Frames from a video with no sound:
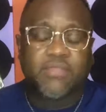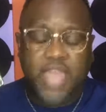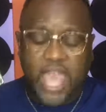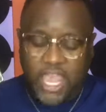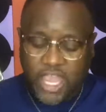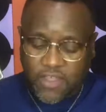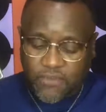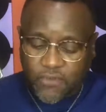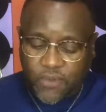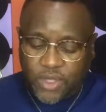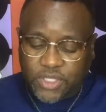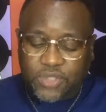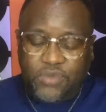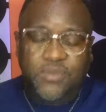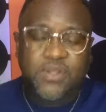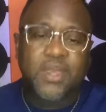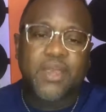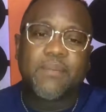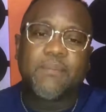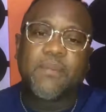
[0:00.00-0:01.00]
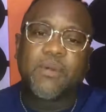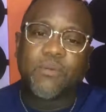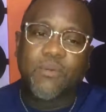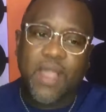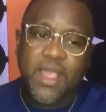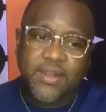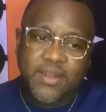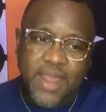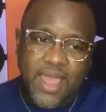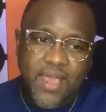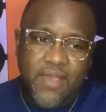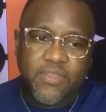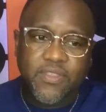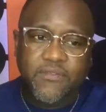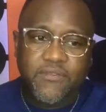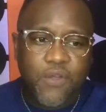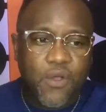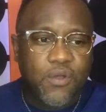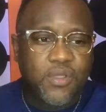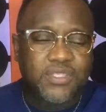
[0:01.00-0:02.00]
Thank you for what you've done. But right now
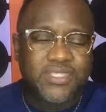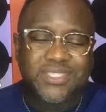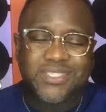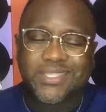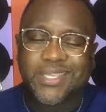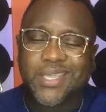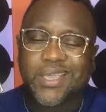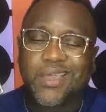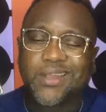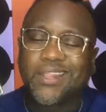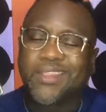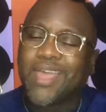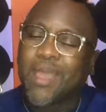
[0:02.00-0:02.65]
the focus is Dion.